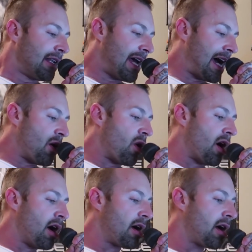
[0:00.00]
Now,
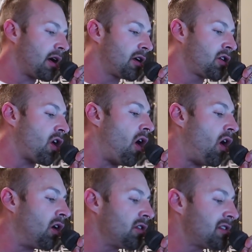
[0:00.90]

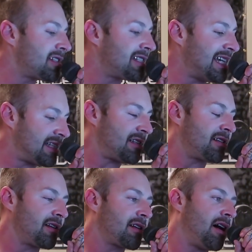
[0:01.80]

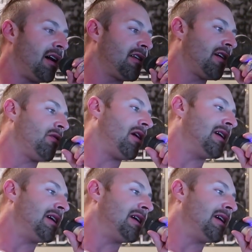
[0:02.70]
consistent cardio.